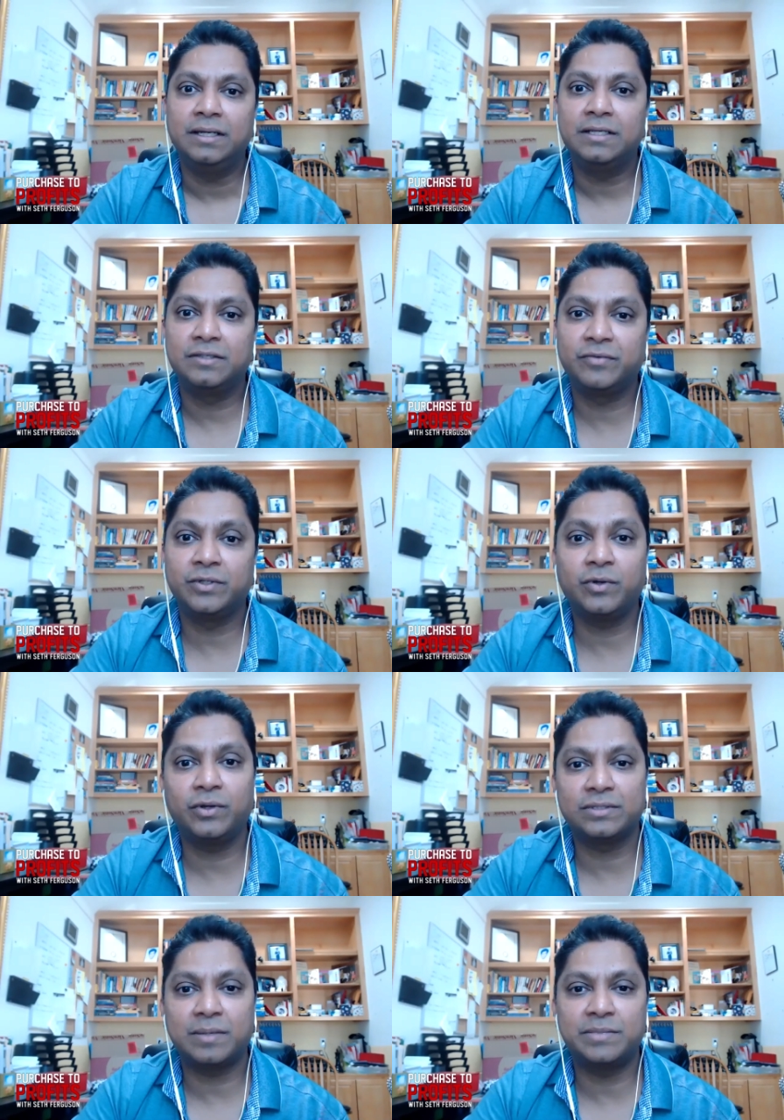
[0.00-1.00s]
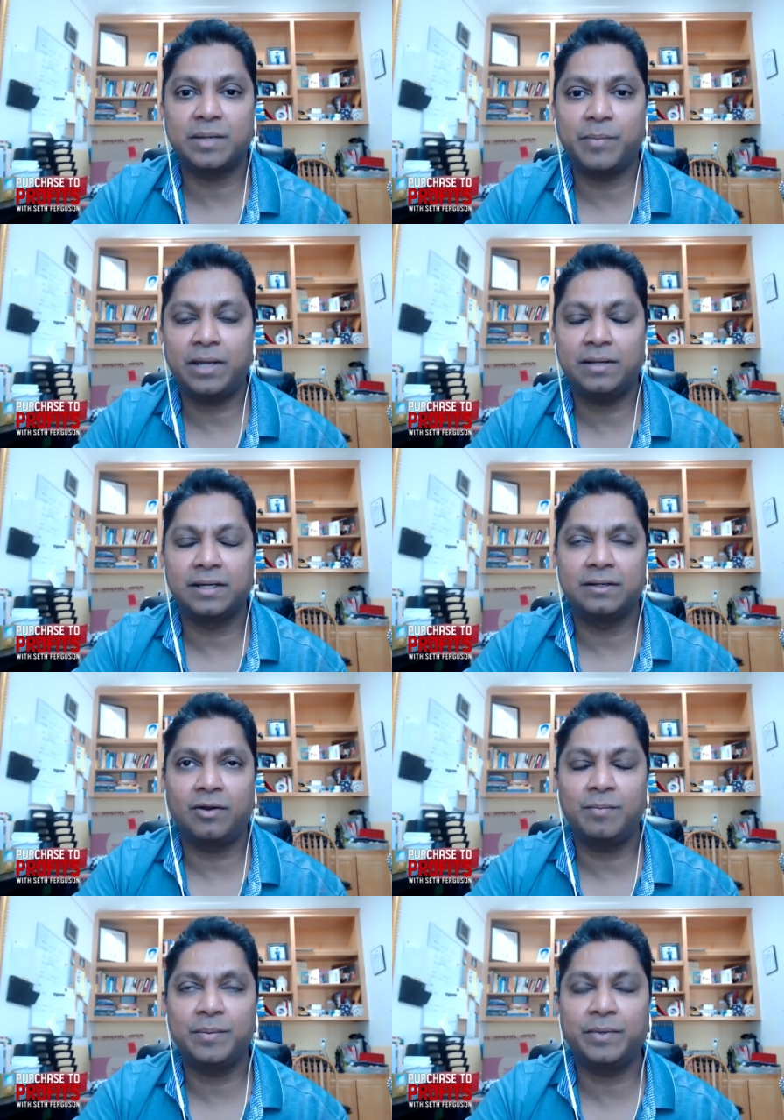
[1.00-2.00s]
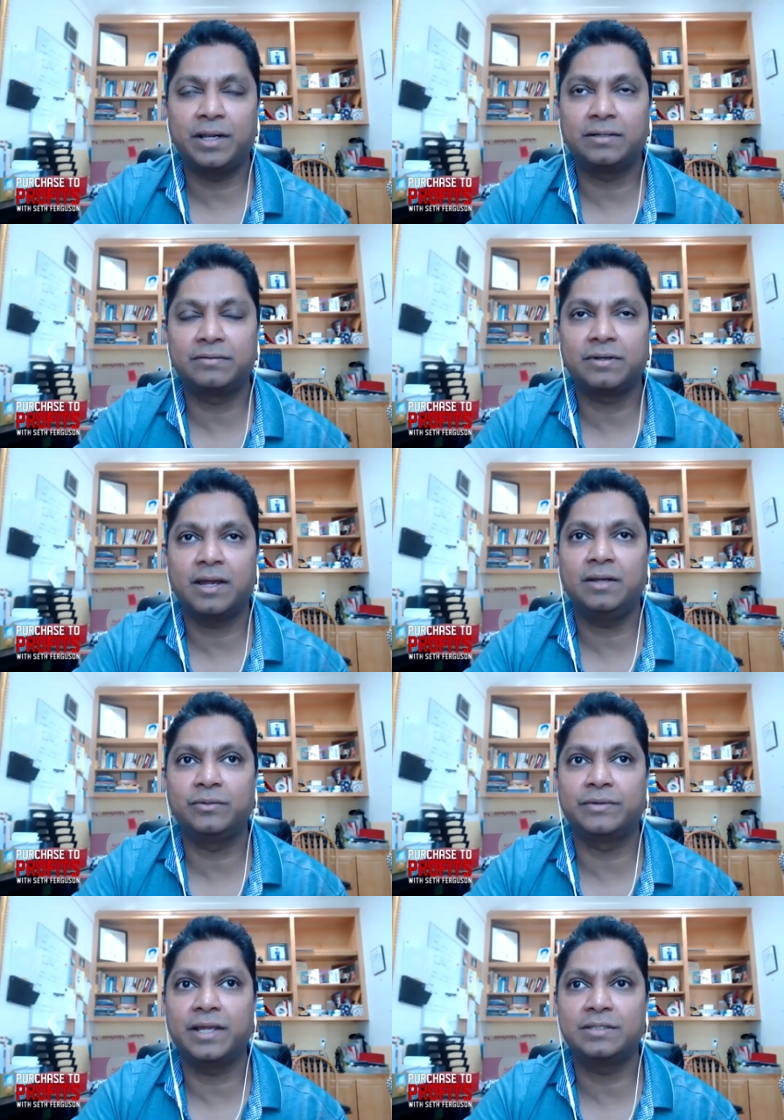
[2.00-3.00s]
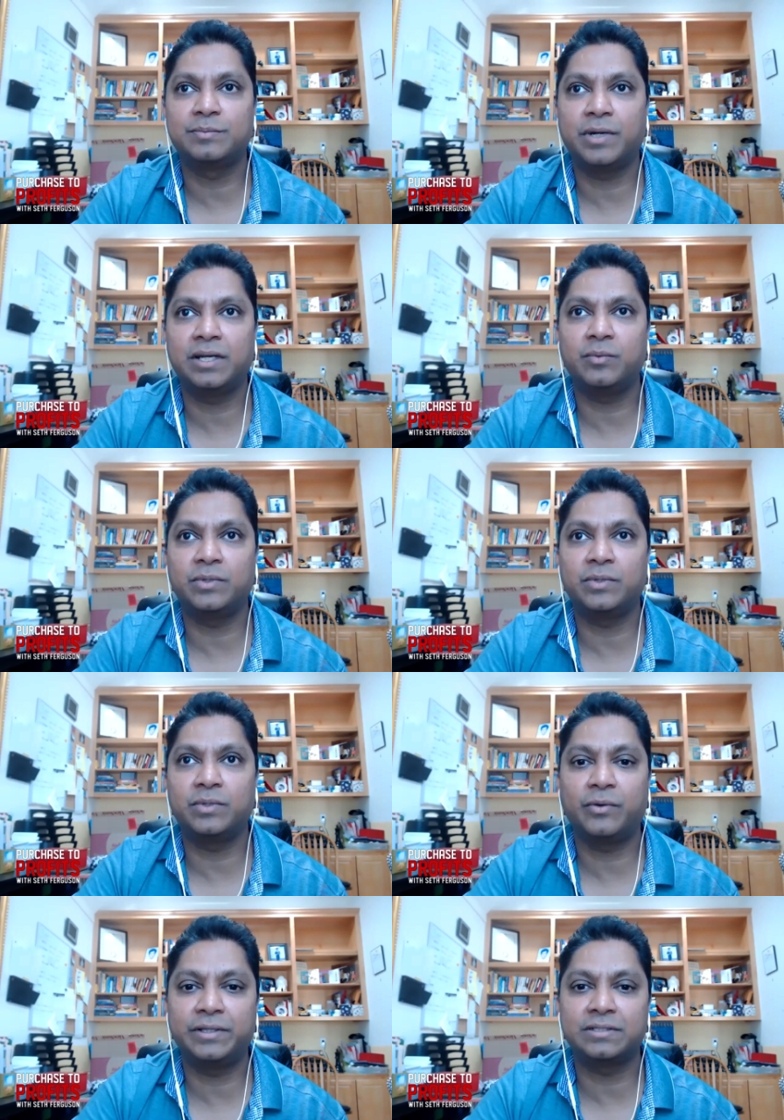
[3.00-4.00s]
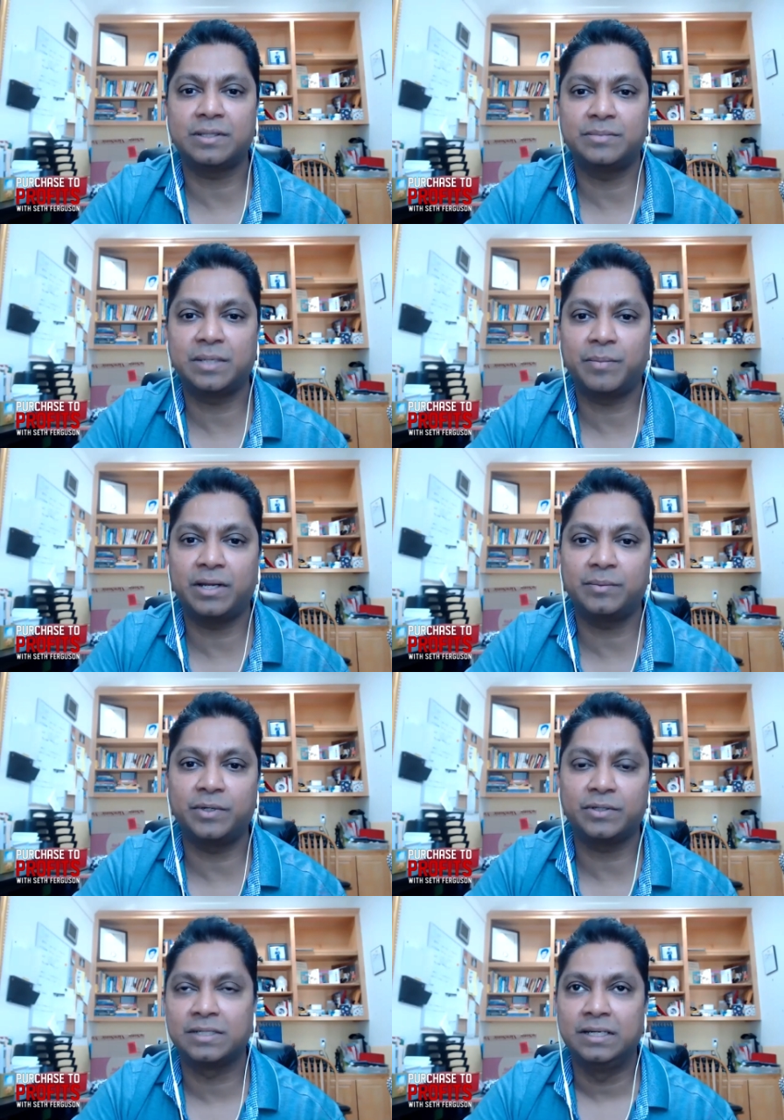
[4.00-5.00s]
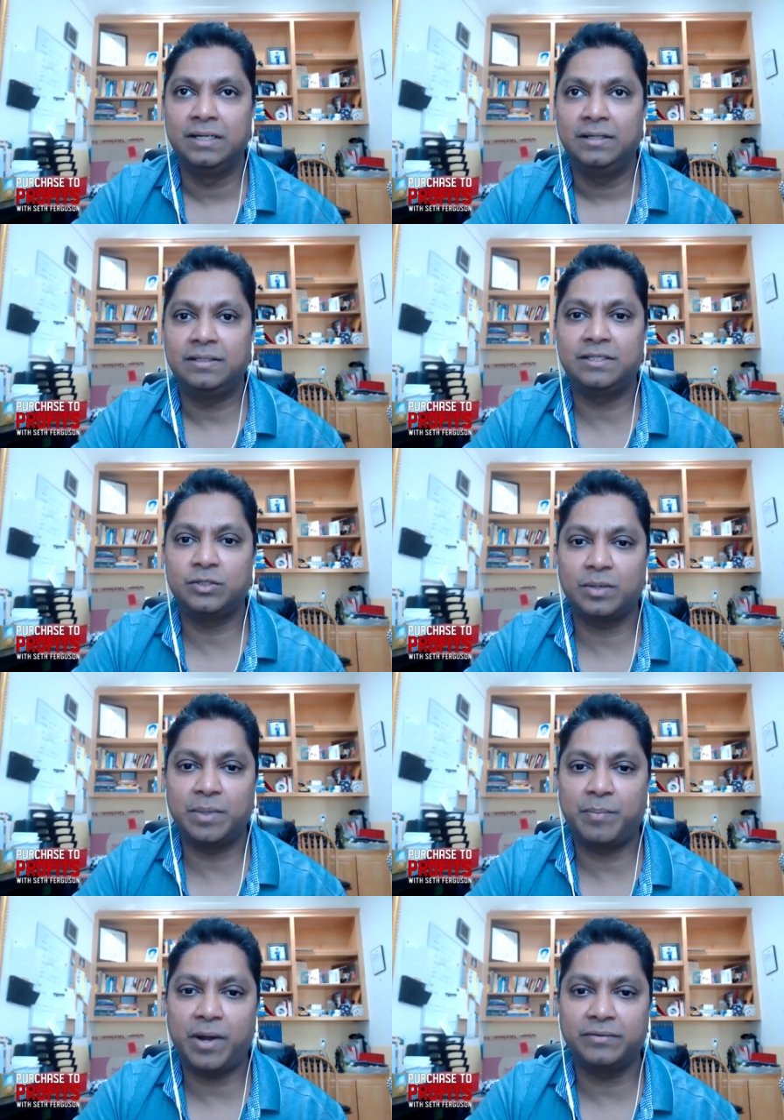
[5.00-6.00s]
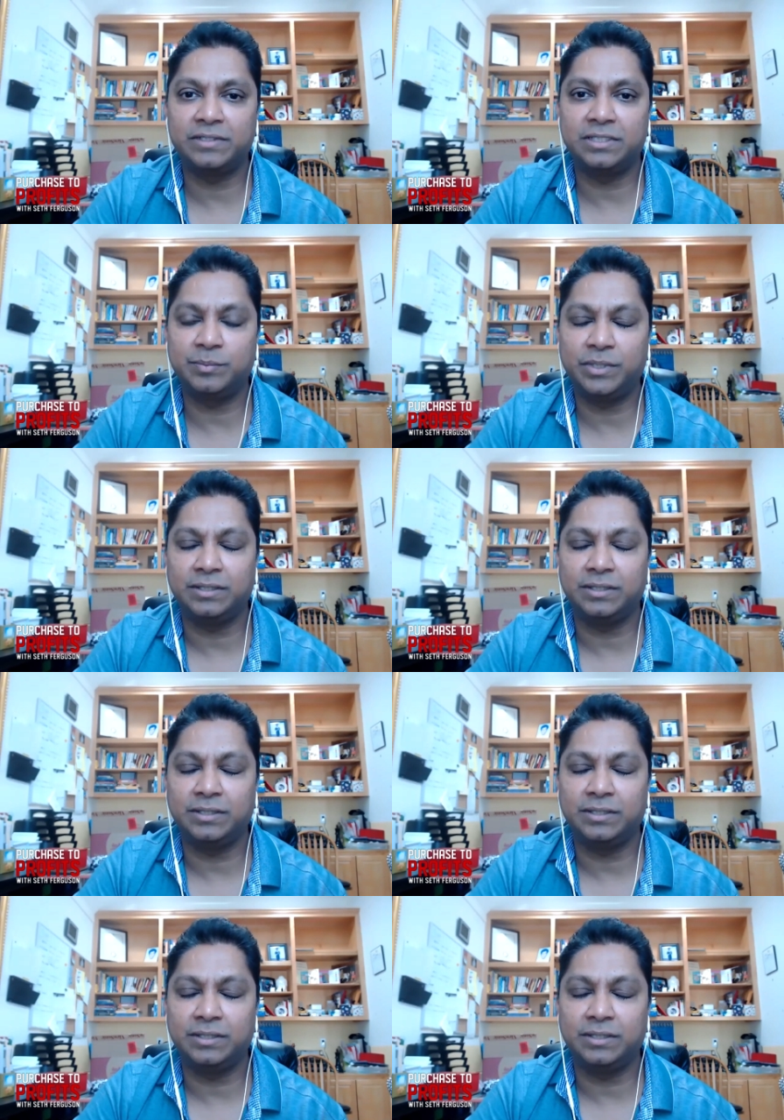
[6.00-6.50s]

is if you know your subject matter and a lot of people are trying to raise money without knowing the subject matter because they just want to be part of the gp